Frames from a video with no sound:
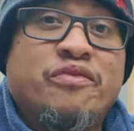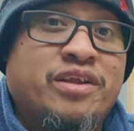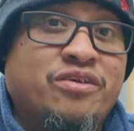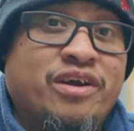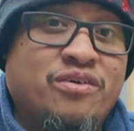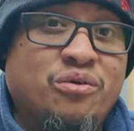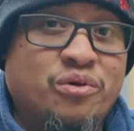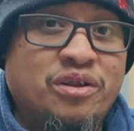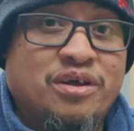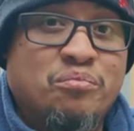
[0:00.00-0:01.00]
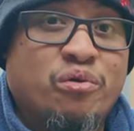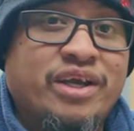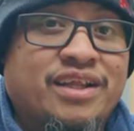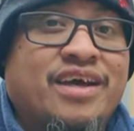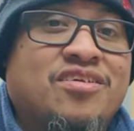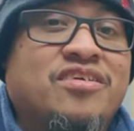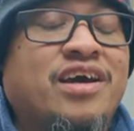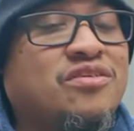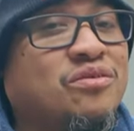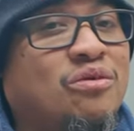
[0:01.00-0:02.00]
fender area where the brake light is
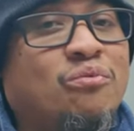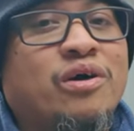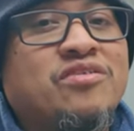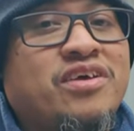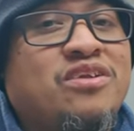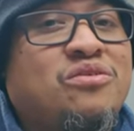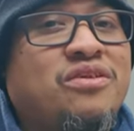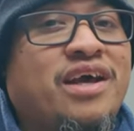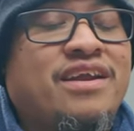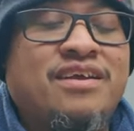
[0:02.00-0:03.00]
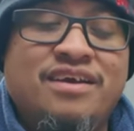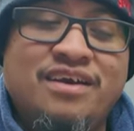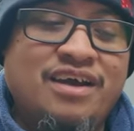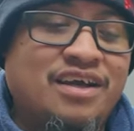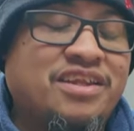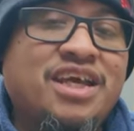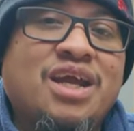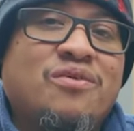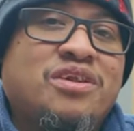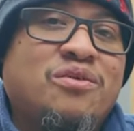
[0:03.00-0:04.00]
at so once i do that i
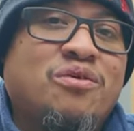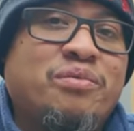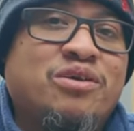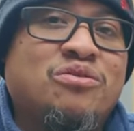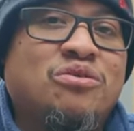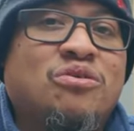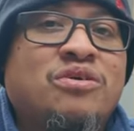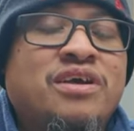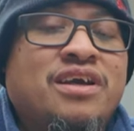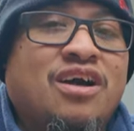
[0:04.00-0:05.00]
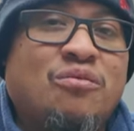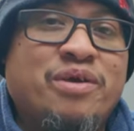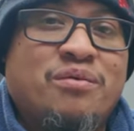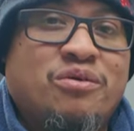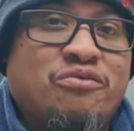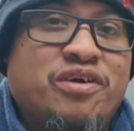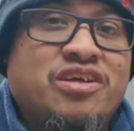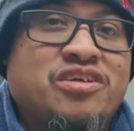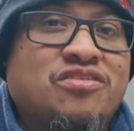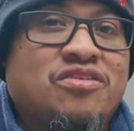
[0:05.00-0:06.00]
think everything will be cool i'll be able to
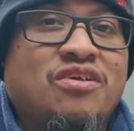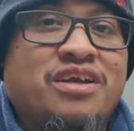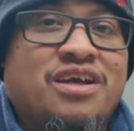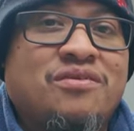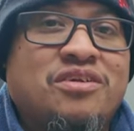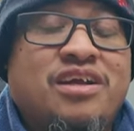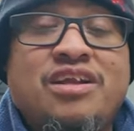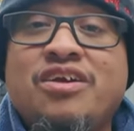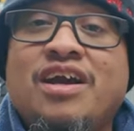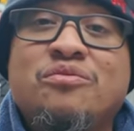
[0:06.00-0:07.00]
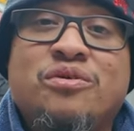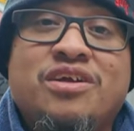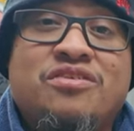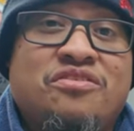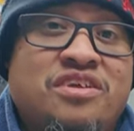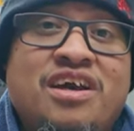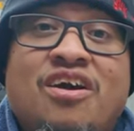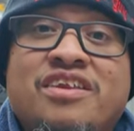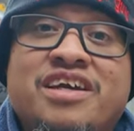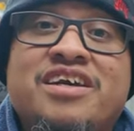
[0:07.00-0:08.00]
finish installing everything and you guys will get to see
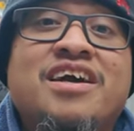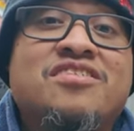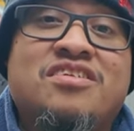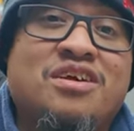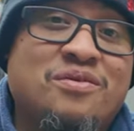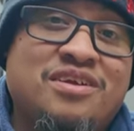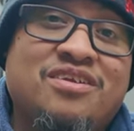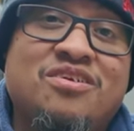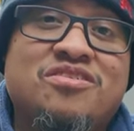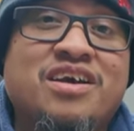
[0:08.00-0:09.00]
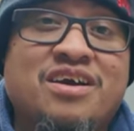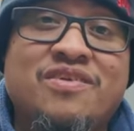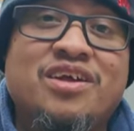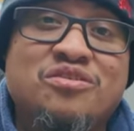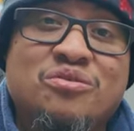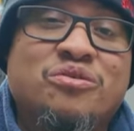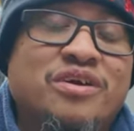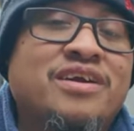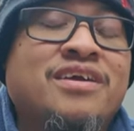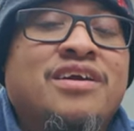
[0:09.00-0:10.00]
how the guts and everything looks like of that
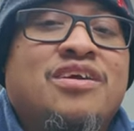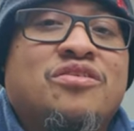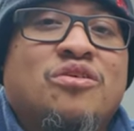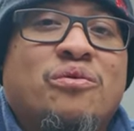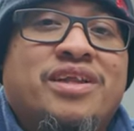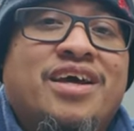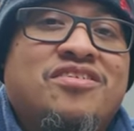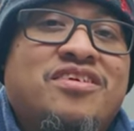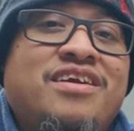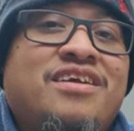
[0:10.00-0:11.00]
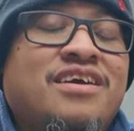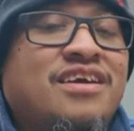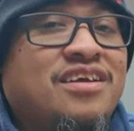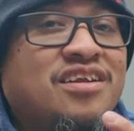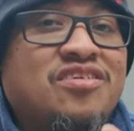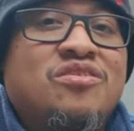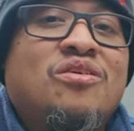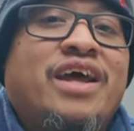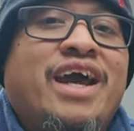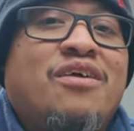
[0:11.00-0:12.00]
scooter so with that said this is
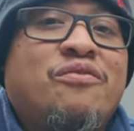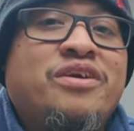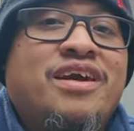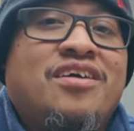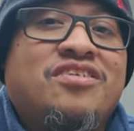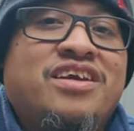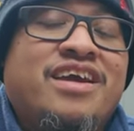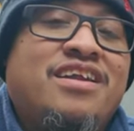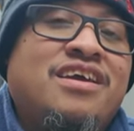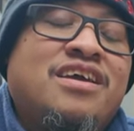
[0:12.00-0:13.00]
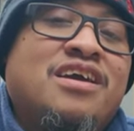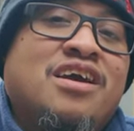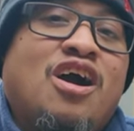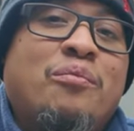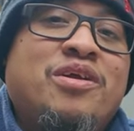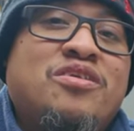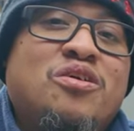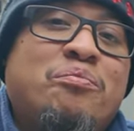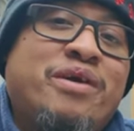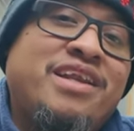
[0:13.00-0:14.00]
all i have for you guys again comment
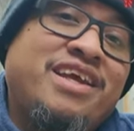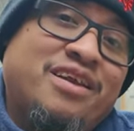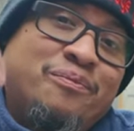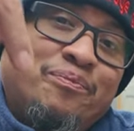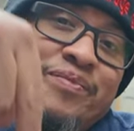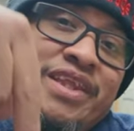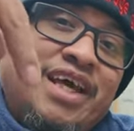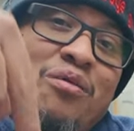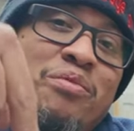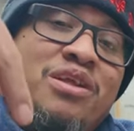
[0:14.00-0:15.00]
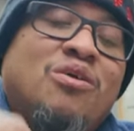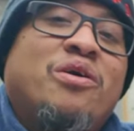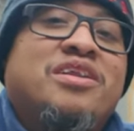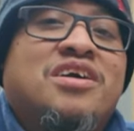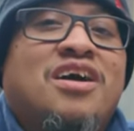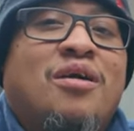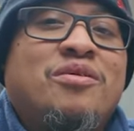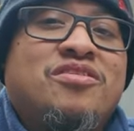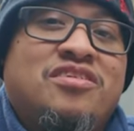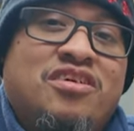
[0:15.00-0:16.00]
your opinion down below in the
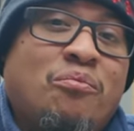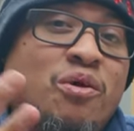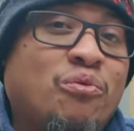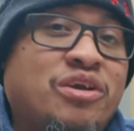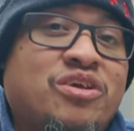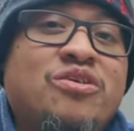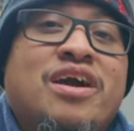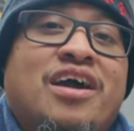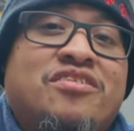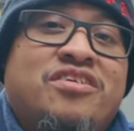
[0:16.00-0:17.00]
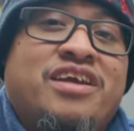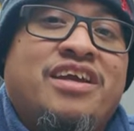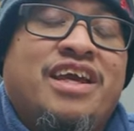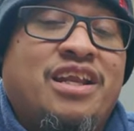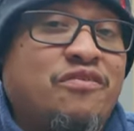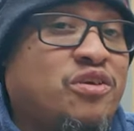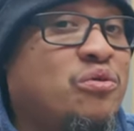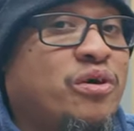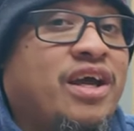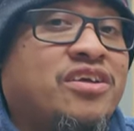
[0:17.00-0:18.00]
comments and tell me what you guys think and if
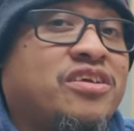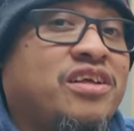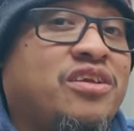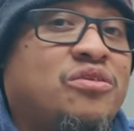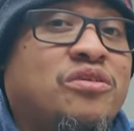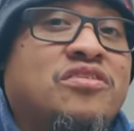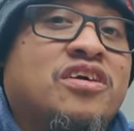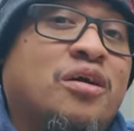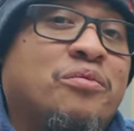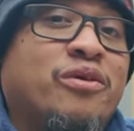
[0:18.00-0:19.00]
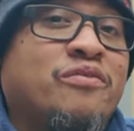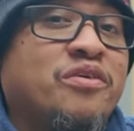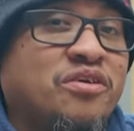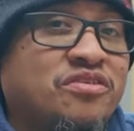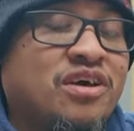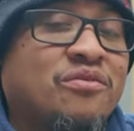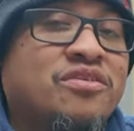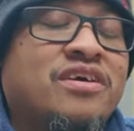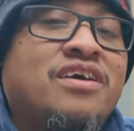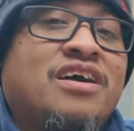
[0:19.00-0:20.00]
you would actually do this upgrade for
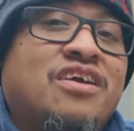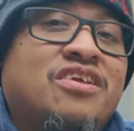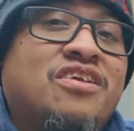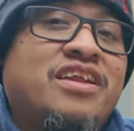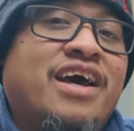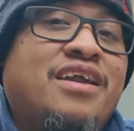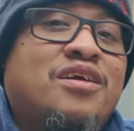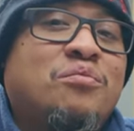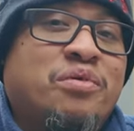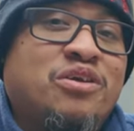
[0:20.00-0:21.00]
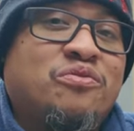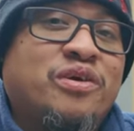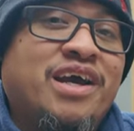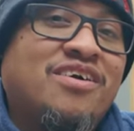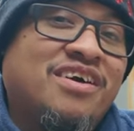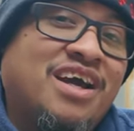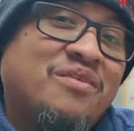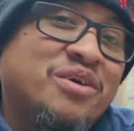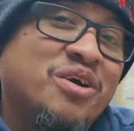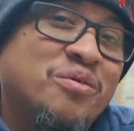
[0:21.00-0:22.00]
yourselves. Other than that, peace for now.
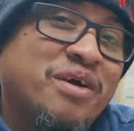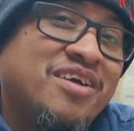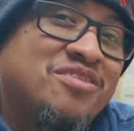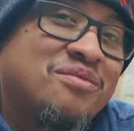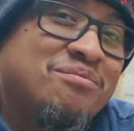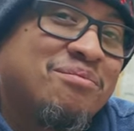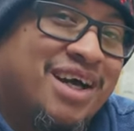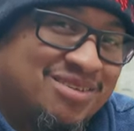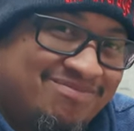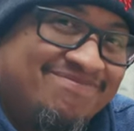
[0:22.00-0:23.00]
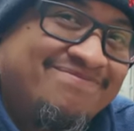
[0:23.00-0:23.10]
Have a good one, guys. Bye.